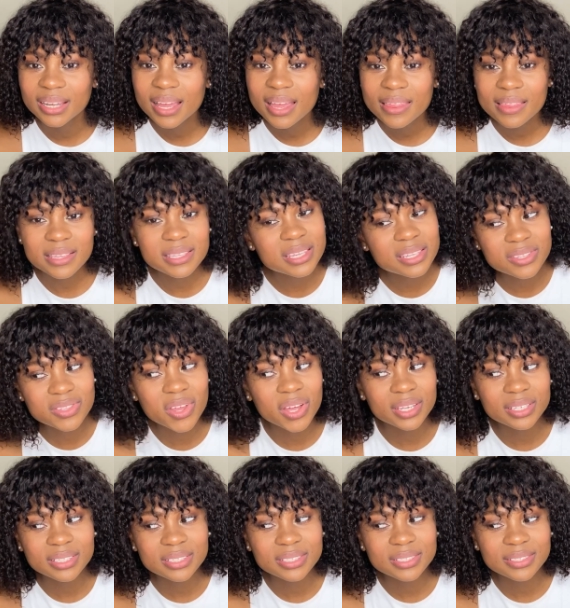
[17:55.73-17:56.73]
this is
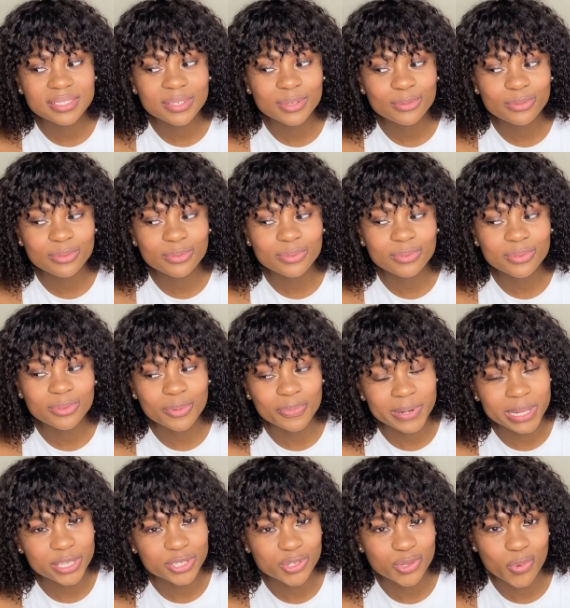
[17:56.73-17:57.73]
not the
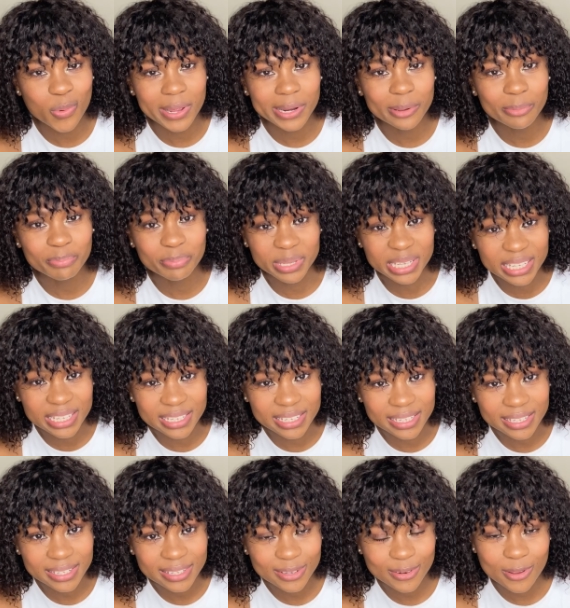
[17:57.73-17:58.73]
place you want to
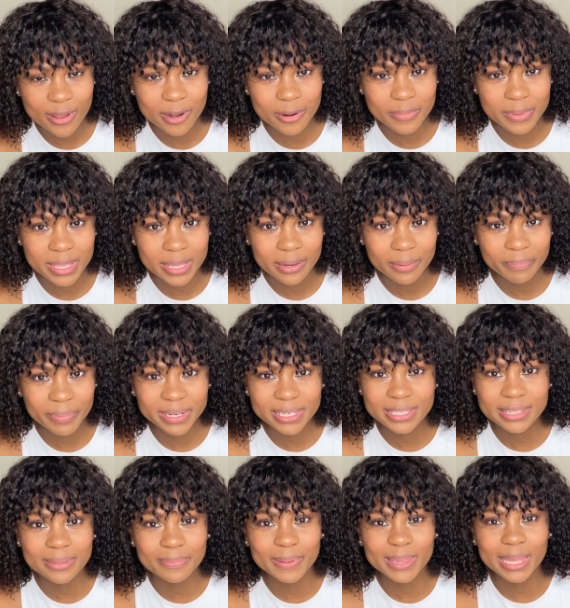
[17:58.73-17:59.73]
be, you know what I mean?
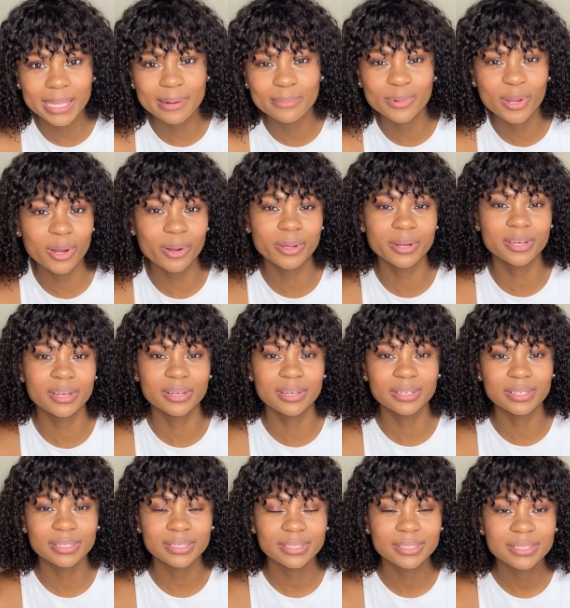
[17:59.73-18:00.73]
But then I'm not
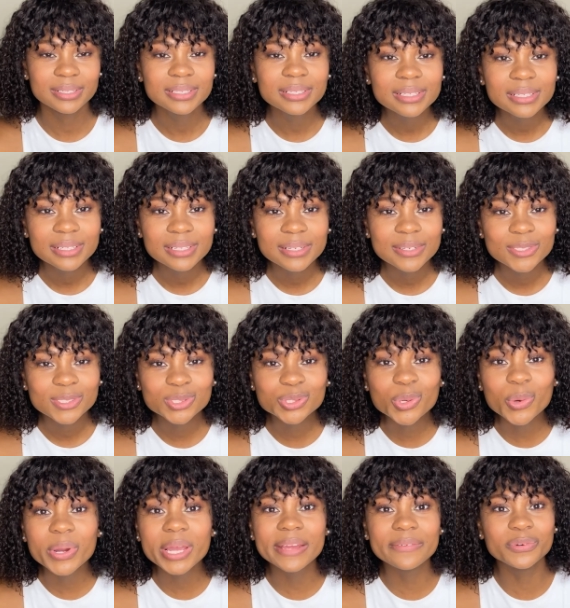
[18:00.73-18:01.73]
gonna
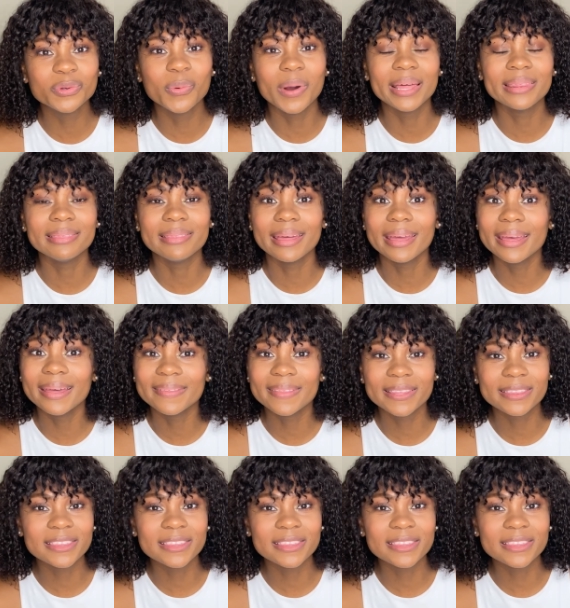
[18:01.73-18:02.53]
show everyone there that